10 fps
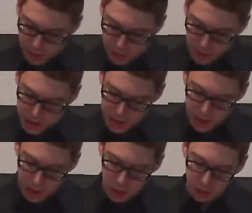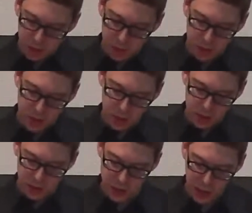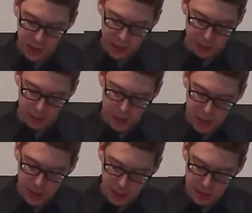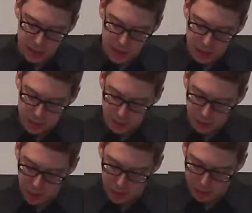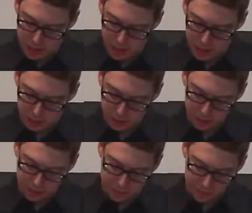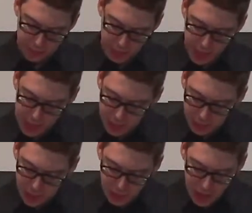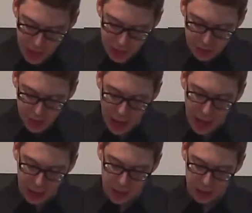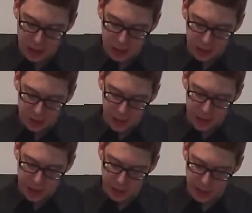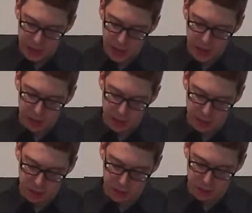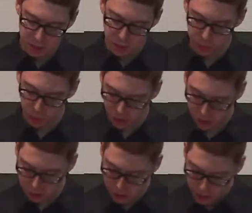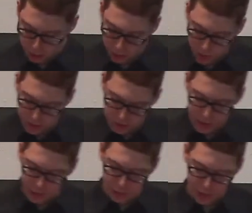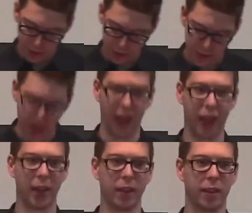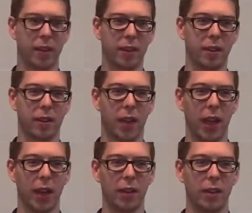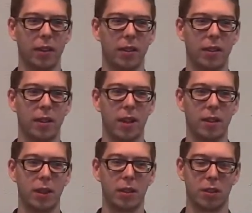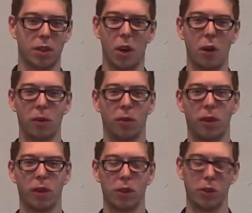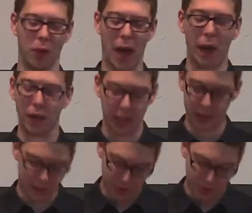King over the leaders of Shechem, because he is your relative. If you then have acted in good faith and integrity with Jerubbaal and with his house this day, and this is code for you haven't,